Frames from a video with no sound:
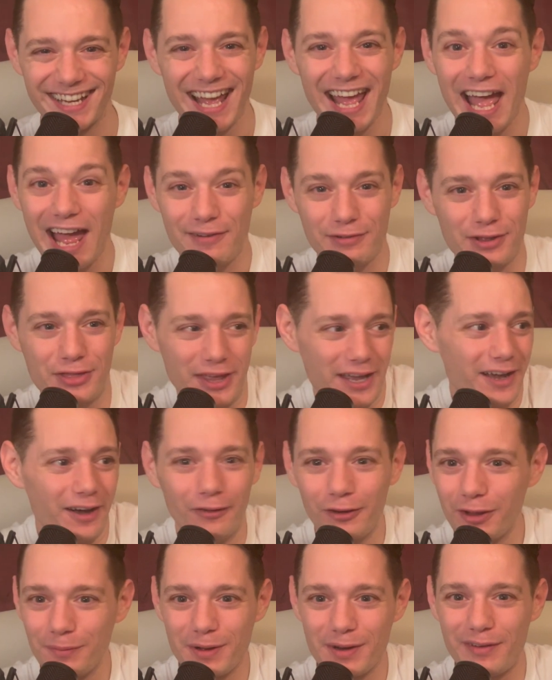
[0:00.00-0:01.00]
Everything. A
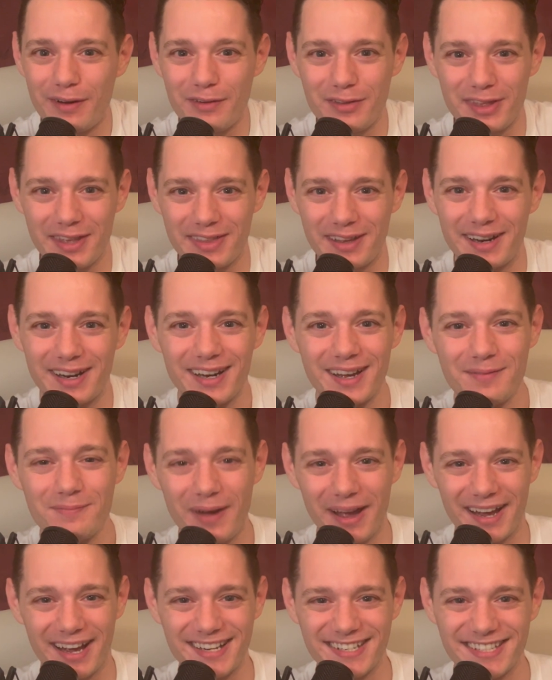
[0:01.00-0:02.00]
little bit of everything there.
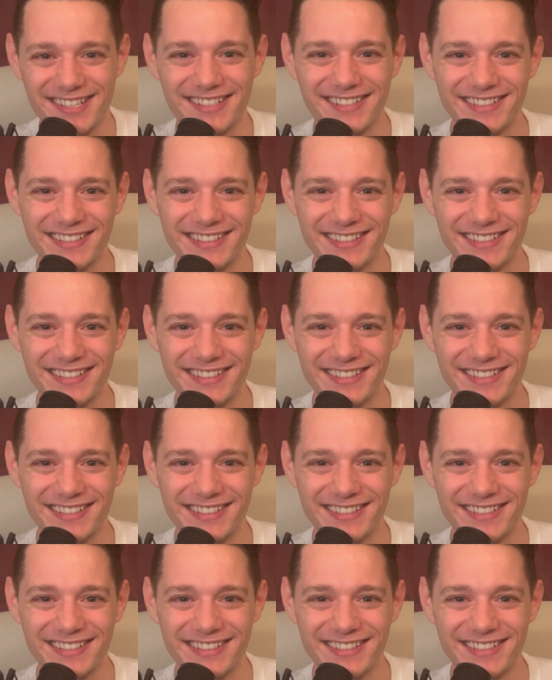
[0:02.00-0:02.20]
Bye, guys.